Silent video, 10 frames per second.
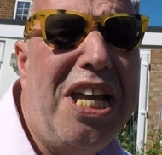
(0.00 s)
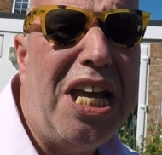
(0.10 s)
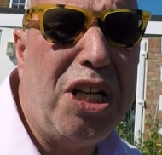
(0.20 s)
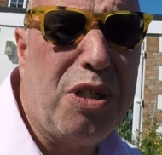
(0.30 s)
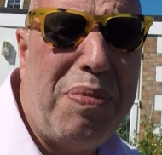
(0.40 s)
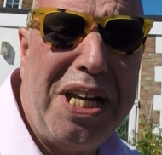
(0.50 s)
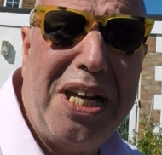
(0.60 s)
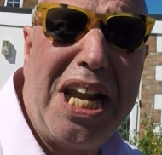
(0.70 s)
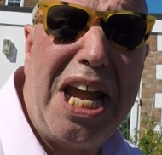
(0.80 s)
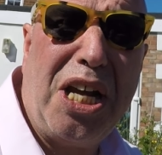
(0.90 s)
is
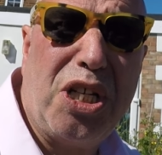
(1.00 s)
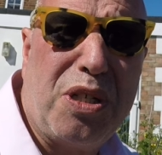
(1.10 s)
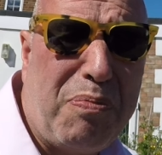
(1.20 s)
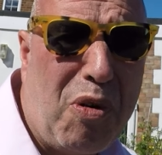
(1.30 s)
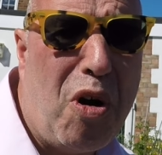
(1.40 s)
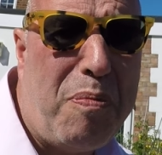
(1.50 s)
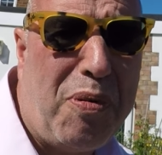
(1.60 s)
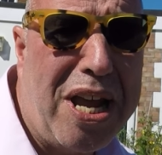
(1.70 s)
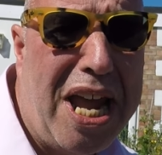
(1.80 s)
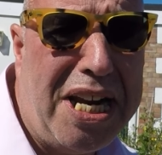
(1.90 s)
being
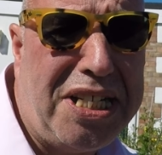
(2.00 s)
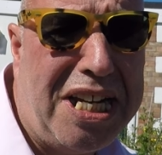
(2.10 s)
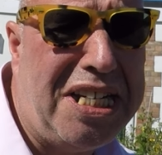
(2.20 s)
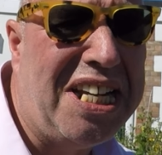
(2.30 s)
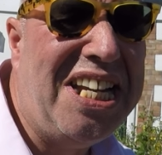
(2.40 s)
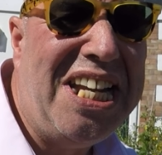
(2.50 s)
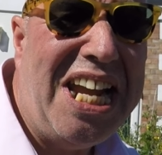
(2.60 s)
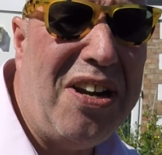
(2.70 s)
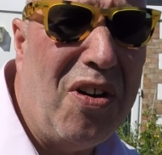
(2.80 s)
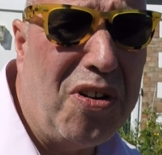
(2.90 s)
expropriated
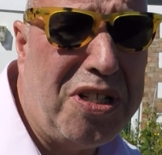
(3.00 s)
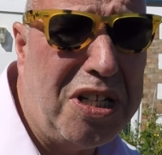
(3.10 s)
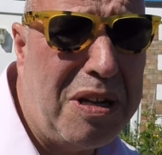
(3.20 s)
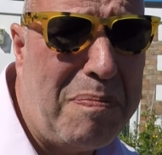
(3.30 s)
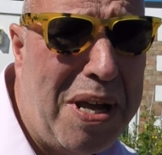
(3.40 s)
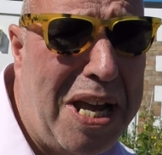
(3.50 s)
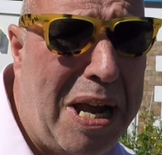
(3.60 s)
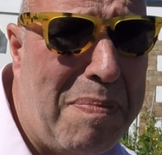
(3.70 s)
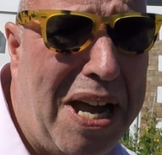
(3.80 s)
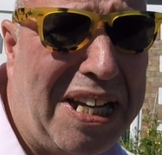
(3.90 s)
in order to
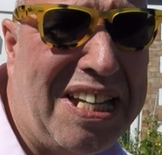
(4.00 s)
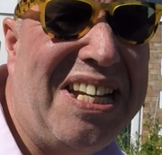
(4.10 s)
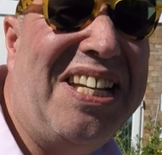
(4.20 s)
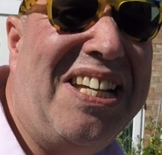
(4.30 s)
pay back